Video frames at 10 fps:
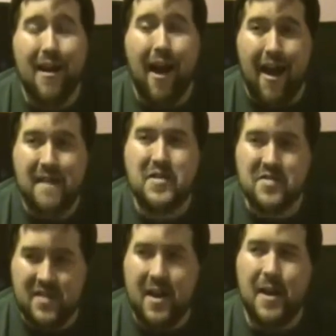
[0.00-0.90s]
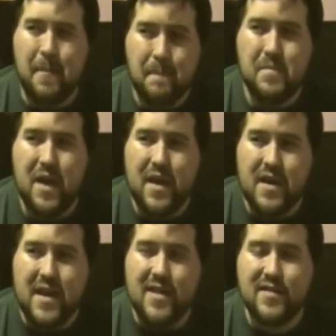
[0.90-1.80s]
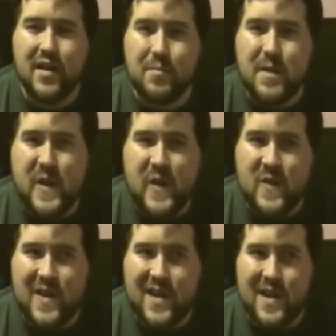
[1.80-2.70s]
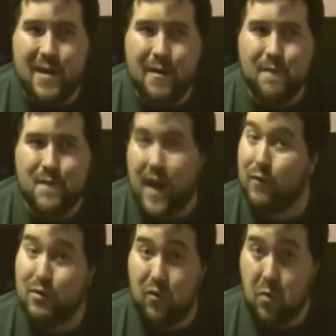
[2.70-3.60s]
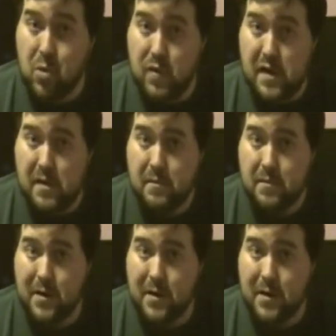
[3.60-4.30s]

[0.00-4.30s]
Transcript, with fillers: I have to say, he's going to be the favorite of the movie.